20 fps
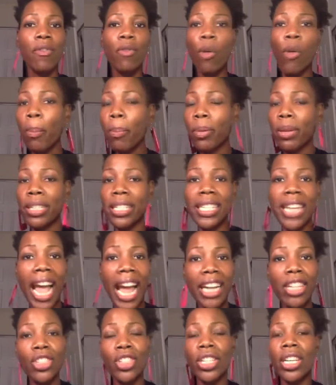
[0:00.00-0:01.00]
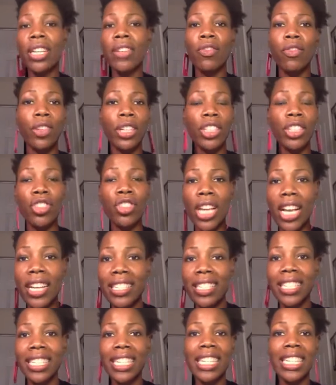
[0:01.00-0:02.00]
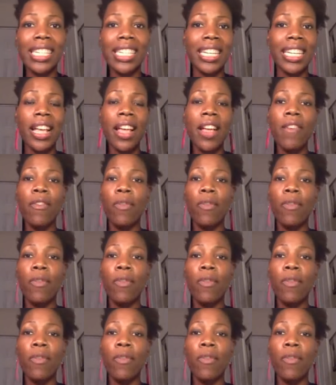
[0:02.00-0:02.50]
for protection, for justice,